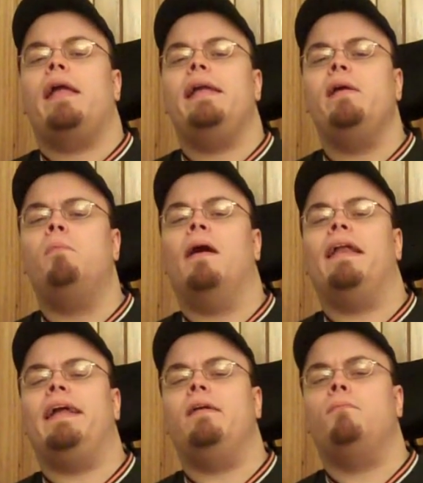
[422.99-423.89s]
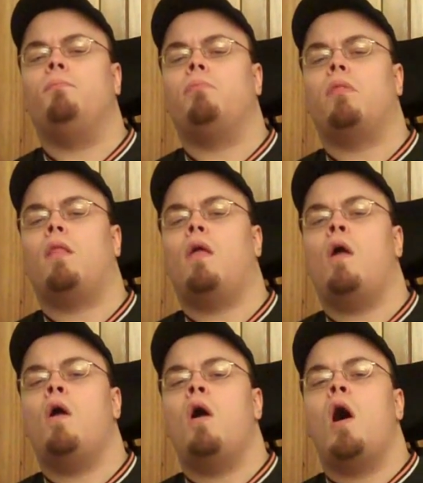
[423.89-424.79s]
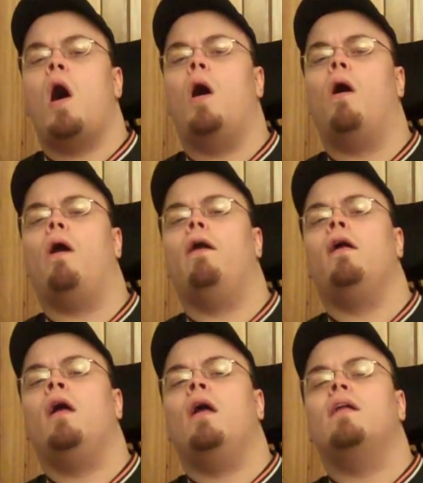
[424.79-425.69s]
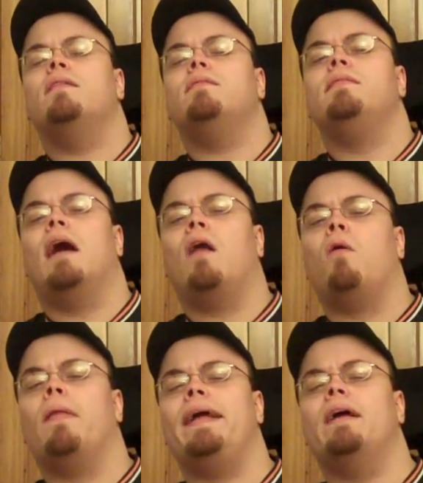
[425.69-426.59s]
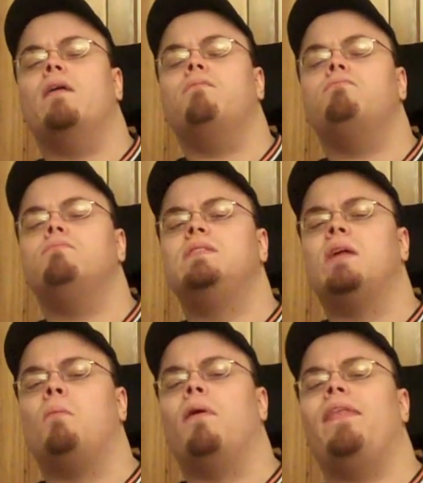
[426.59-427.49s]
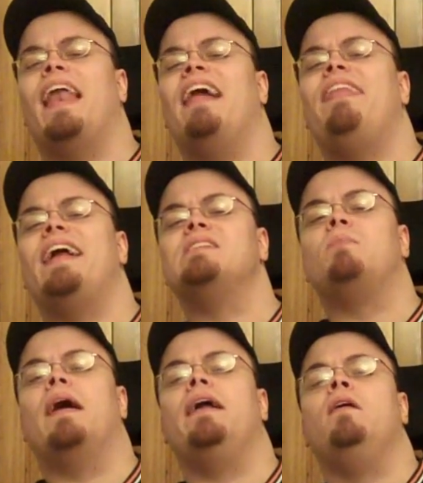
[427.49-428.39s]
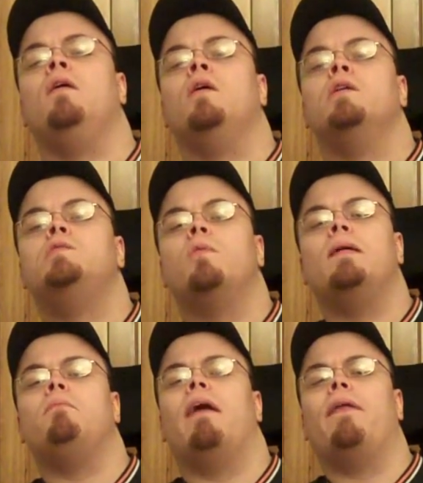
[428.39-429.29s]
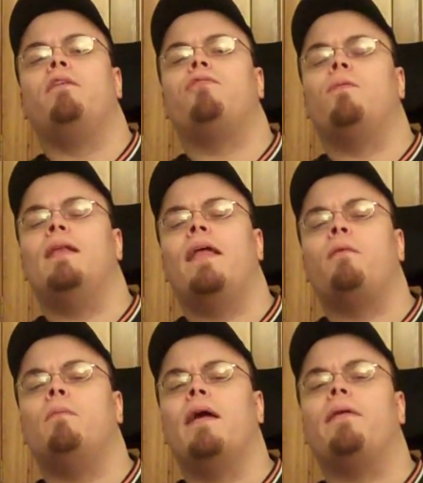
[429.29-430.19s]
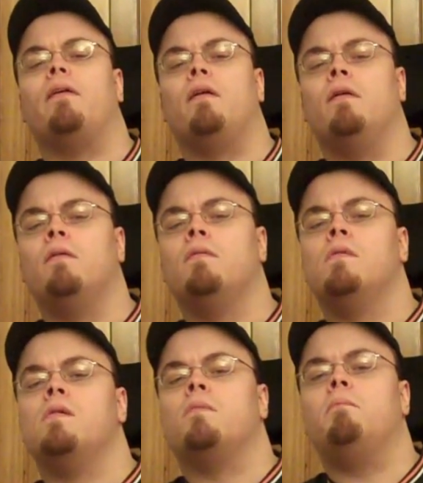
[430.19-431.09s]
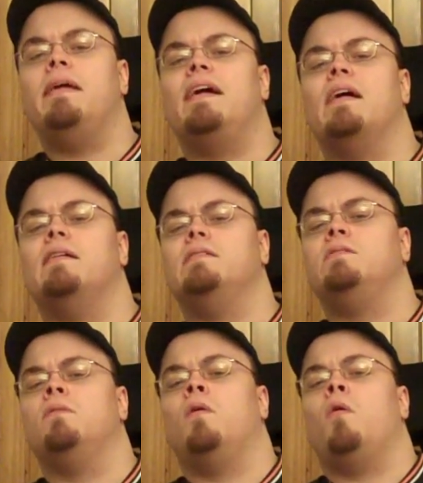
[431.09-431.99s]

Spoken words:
you buddy are not only someone that I think is my twin brother from another mother, because